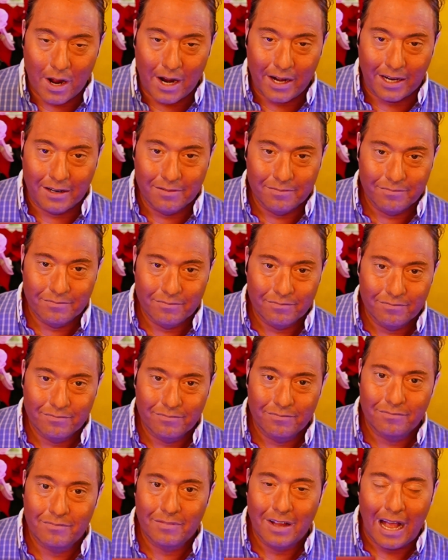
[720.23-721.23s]
get ready.
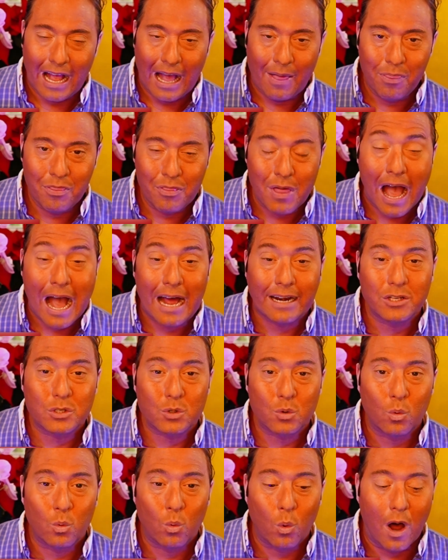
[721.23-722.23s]
And
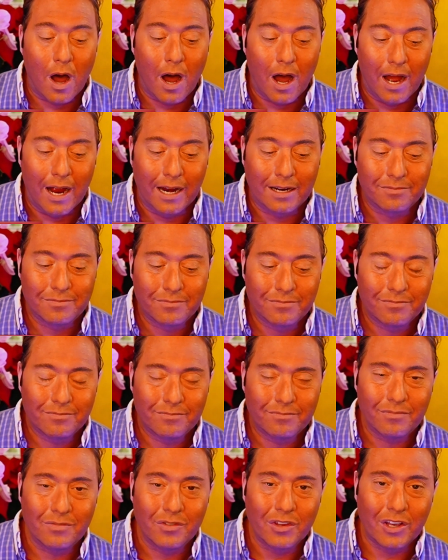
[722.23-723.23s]
that is why
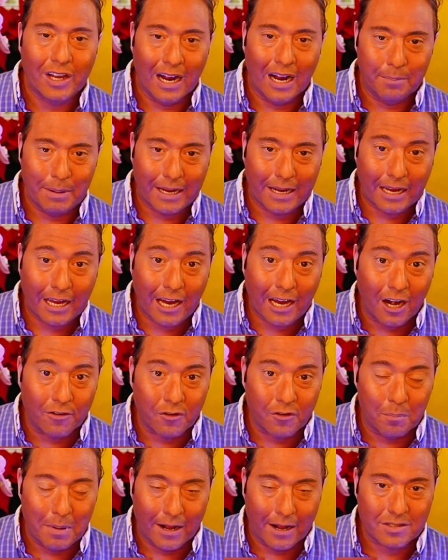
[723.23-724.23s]
you got to be
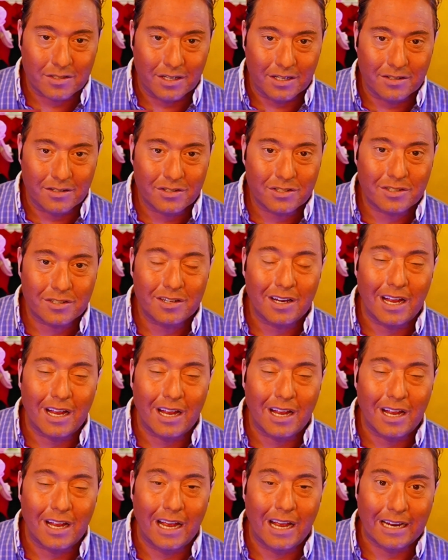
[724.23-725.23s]
careful about all these
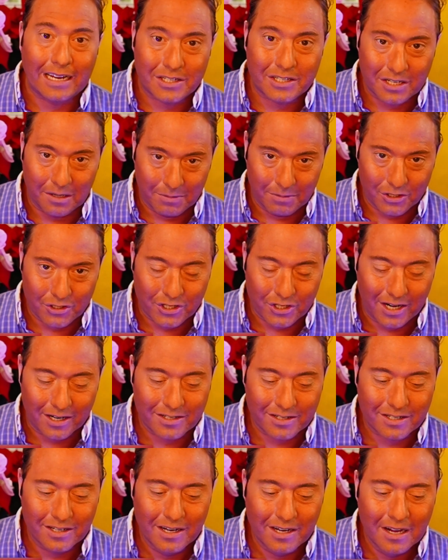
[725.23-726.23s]
things and get stimulus
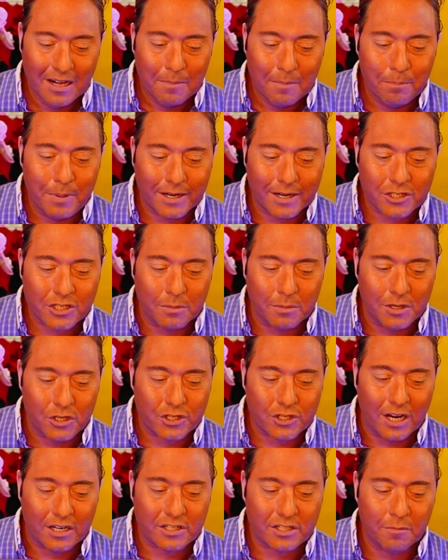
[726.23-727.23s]
checks. Big
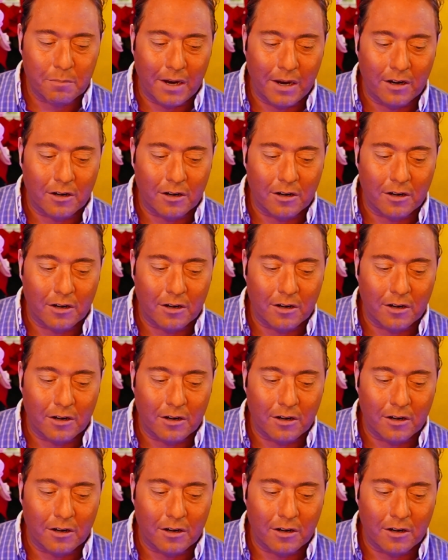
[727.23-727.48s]
stimulus checks